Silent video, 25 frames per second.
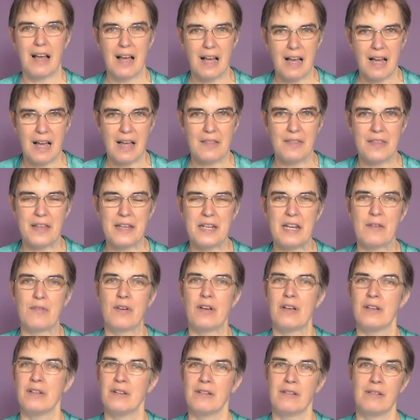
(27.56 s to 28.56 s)
and they
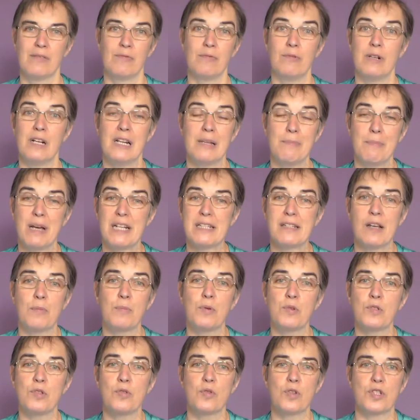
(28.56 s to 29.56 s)
never really met
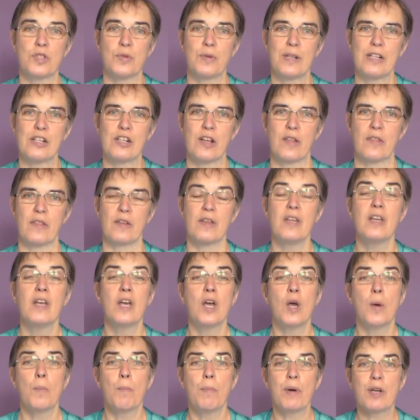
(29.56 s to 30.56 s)
up or talked to each other.
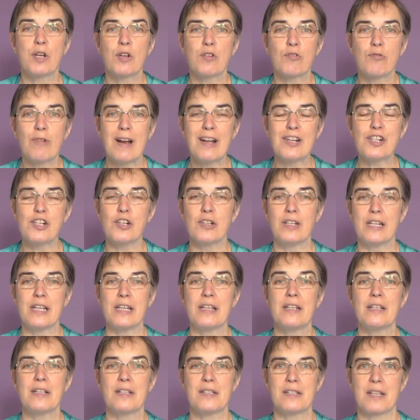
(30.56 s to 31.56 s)
But
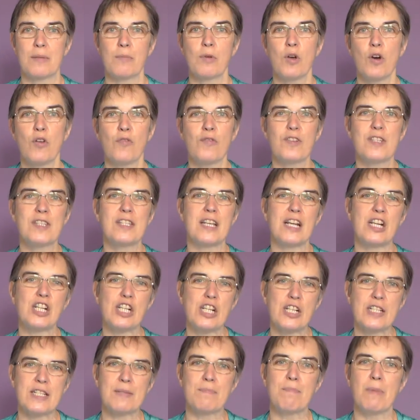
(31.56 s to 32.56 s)
gradually, some
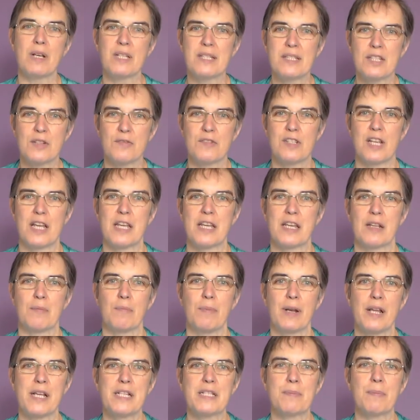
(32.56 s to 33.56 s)
conversations must have taken
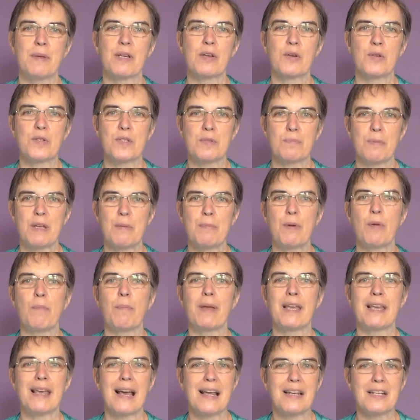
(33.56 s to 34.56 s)
place because people
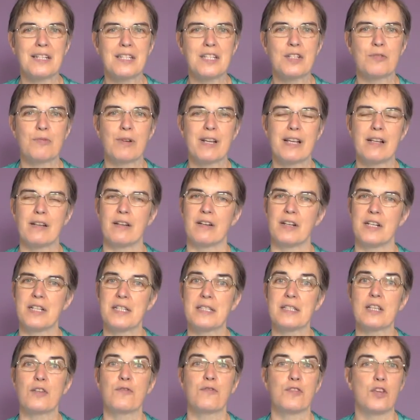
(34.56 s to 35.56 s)
began to
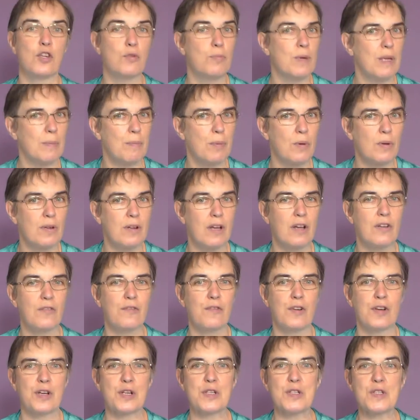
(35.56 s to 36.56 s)
realise, a few people at
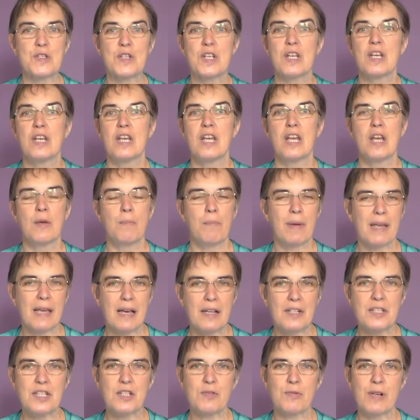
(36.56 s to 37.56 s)
first,
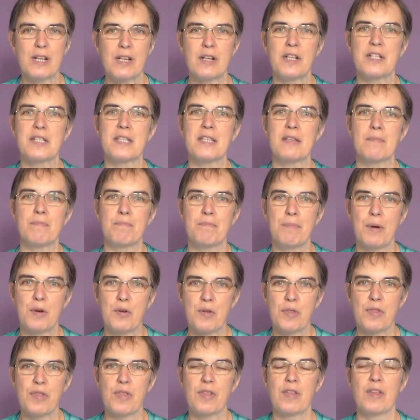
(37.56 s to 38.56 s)
began to realise that
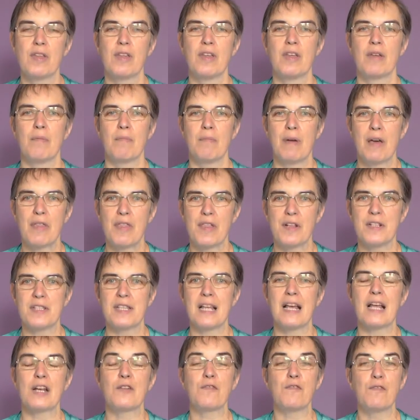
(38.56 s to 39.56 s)
both methods
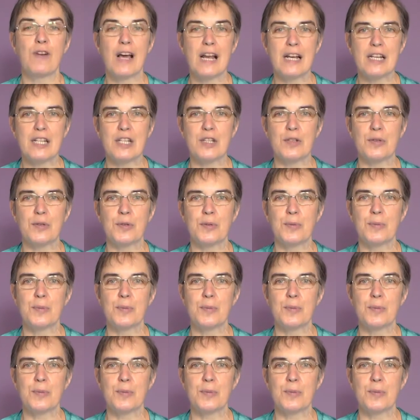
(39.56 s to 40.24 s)
had value.